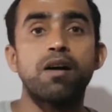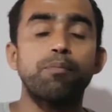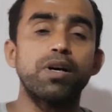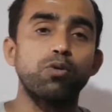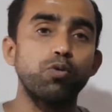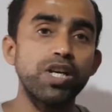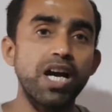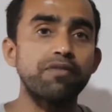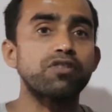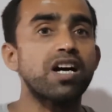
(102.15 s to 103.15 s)
But we
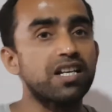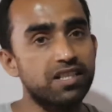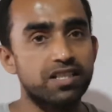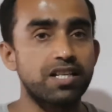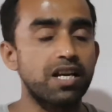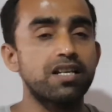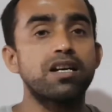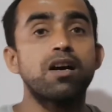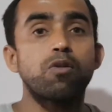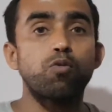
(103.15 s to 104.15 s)
have to
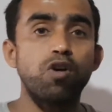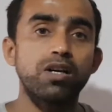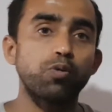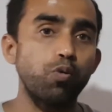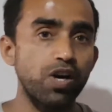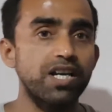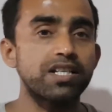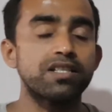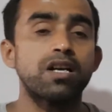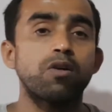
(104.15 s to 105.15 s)
understand what
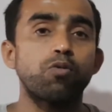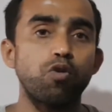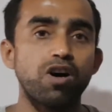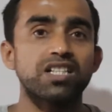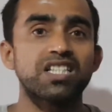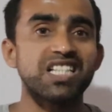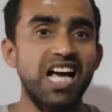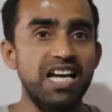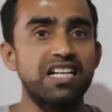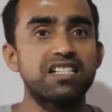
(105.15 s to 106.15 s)
ways, what
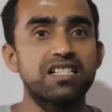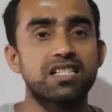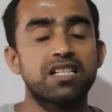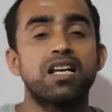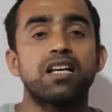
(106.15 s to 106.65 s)
signs